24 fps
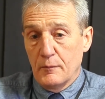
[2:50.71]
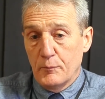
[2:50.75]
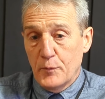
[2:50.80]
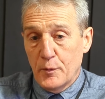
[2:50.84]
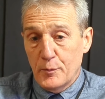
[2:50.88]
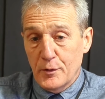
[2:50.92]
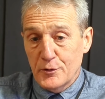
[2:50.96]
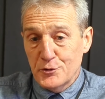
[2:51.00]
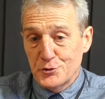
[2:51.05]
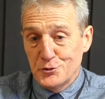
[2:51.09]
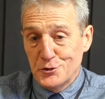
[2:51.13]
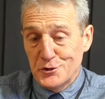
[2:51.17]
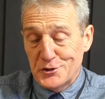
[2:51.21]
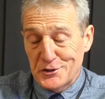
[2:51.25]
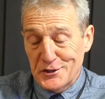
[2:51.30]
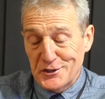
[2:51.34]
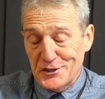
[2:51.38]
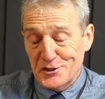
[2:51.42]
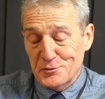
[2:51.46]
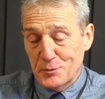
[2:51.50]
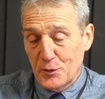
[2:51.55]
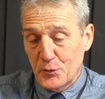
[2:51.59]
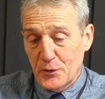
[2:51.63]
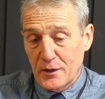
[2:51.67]
maybe I shouldn't say
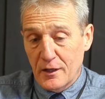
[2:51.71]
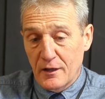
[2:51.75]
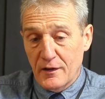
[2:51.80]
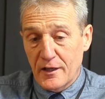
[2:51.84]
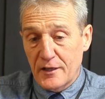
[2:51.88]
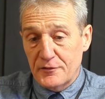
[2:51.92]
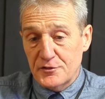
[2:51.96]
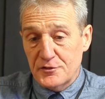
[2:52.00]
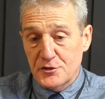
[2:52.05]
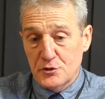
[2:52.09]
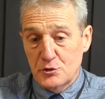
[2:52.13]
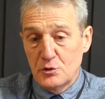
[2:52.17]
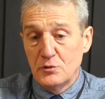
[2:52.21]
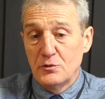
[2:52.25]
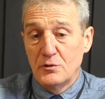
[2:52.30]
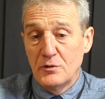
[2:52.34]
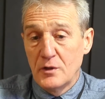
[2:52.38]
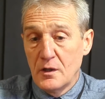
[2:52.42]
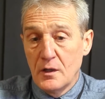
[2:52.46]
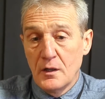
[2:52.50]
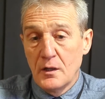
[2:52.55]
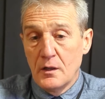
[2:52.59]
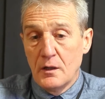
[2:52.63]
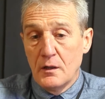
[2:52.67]
this, but when I left school,
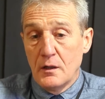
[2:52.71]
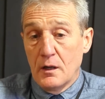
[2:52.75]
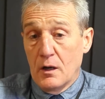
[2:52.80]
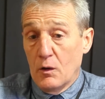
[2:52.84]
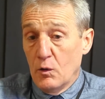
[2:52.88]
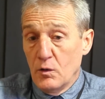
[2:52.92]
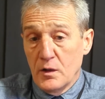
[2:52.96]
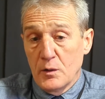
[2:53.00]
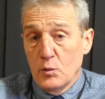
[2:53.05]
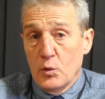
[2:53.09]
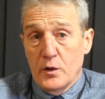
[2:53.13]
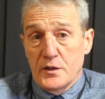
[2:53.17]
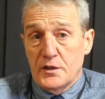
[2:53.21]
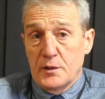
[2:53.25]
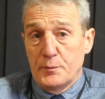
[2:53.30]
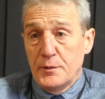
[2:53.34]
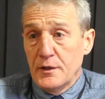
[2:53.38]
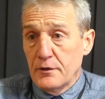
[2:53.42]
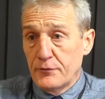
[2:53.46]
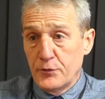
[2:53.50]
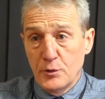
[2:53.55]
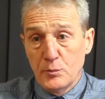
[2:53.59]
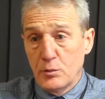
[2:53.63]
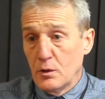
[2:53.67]
I only wanted to be
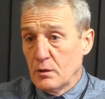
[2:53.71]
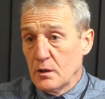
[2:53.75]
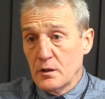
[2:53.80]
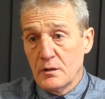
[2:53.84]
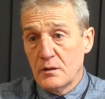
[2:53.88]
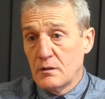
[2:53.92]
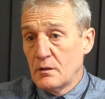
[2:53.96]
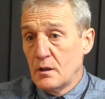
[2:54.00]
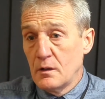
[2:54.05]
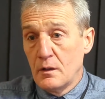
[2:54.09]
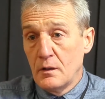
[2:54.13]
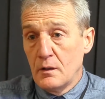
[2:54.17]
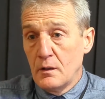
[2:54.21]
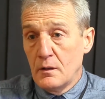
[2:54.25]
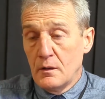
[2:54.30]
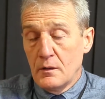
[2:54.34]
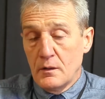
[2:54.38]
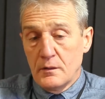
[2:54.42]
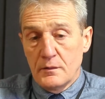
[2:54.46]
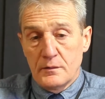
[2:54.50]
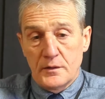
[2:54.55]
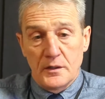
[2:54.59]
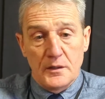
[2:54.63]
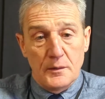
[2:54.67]
a footballer.
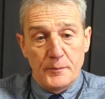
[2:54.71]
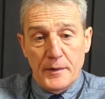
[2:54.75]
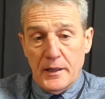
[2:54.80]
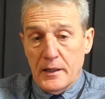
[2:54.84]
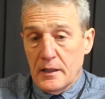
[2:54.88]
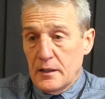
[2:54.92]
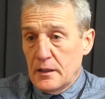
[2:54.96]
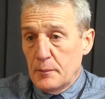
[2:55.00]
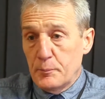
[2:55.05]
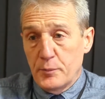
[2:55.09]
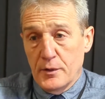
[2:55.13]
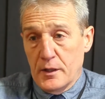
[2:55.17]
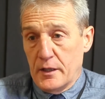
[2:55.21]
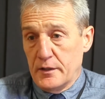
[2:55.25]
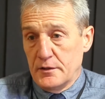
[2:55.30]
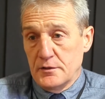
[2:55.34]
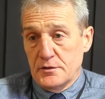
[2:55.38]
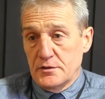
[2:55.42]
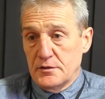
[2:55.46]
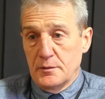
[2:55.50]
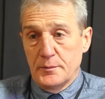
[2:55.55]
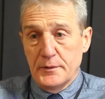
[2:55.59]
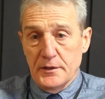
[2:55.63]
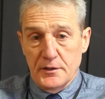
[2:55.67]
Didn't make any
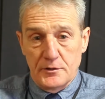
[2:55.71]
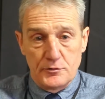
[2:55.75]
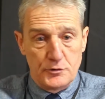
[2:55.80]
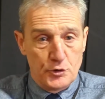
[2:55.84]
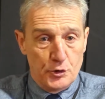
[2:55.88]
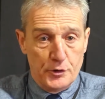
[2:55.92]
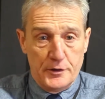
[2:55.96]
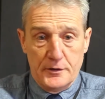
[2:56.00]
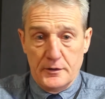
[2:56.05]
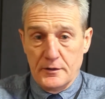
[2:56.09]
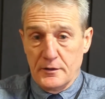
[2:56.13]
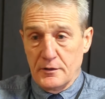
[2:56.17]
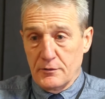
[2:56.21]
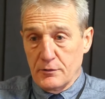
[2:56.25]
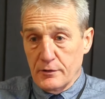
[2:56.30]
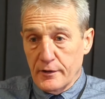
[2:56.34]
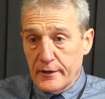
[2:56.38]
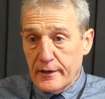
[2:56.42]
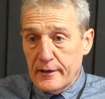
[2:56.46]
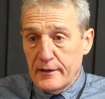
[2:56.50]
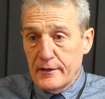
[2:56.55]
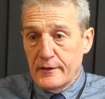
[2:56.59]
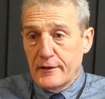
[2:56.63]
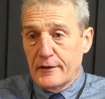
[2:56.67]
plans to be a joiner or
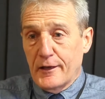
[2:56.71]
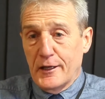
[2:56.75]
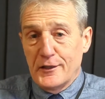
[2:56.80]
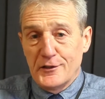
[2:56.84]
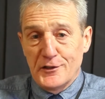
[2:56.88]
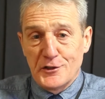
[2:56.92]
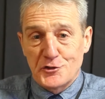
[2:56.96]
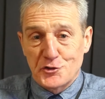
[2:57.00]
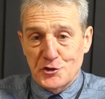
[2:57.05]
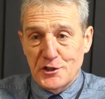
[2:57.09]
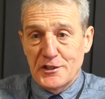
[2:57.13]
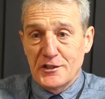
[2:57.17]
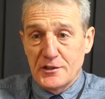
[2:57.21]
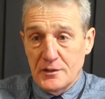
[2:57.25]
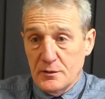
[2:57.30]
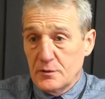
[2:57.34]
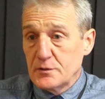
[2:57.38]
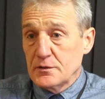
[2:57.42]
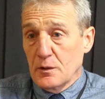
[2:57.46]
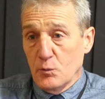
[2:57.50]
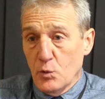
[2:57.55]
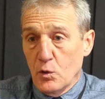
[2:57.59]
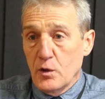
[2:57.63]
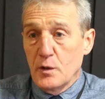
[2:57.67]
any kind of trade,
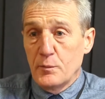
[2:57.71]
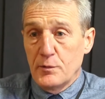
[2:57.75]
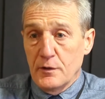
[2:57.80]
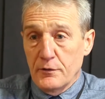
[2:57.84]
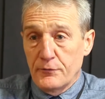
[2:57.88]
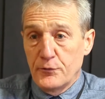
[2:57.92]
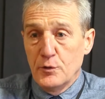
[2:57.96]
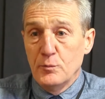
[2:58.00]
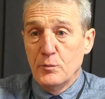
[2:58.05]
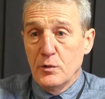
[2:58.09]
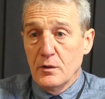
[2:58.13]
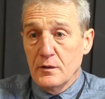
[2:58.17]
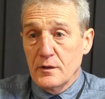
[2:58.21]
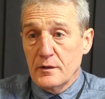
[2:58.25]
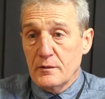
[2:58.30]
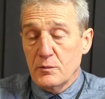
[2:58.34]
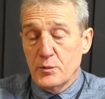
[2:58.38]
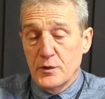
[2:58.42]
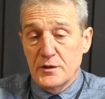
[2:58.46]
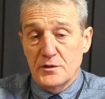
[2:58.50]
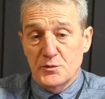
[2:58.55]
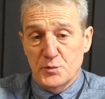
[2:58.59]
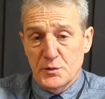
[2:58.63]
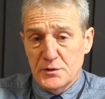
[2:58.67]
as I wanted to be a footballer,
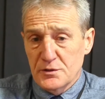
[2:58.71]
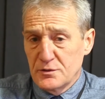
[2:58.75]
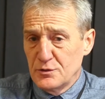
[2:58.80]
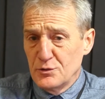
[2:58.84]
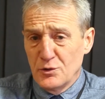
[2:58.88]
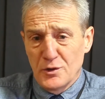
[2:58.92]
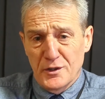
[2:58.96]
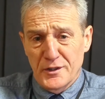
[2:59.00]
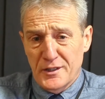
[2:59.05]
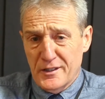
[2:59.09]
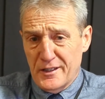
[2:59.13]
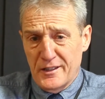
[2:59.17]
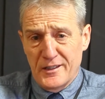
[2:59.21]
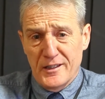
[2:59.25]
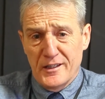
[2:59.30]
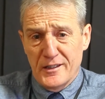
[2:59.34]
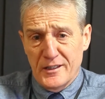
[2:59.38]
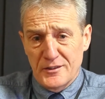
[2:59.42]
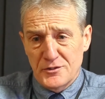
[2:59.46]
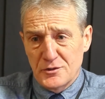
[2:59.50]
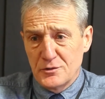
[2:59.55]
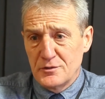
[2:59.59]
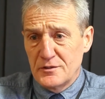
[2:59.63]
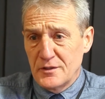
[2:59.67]
which was not a great
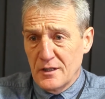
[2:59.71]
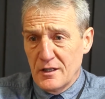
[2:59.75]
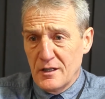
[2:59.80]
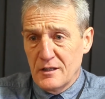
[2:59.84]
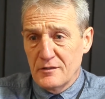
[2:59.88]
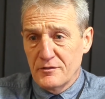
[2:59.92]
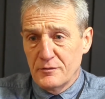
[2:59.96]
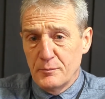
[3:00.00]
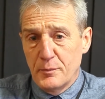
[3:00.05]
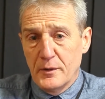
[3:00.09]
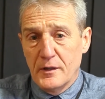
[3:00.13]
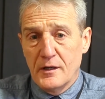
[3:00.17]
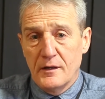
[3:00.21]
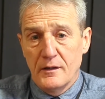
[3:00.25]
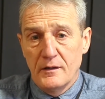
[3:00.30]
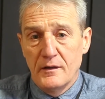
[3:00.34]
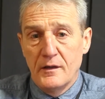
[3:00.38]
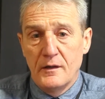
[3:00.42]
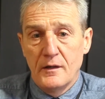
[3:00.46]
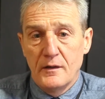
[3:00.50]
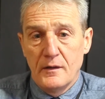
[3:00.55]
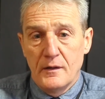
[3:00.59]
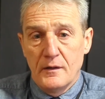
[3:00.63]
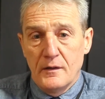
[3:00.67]
attitude to have, but
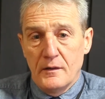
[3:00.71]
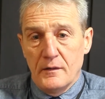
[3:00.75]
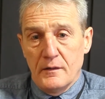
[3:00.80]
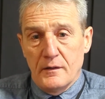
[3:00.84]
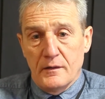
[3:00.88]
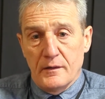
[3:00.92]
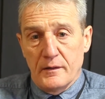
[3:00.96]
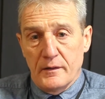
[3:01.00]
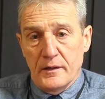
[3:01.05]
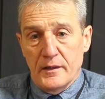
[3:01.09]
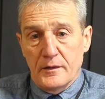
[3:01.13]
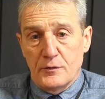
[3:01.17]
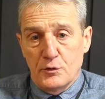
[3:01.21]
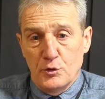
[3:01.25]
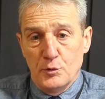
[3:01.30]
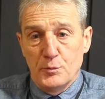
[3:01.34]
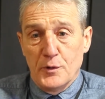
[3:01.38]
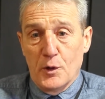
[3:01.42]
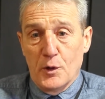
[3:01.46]
it took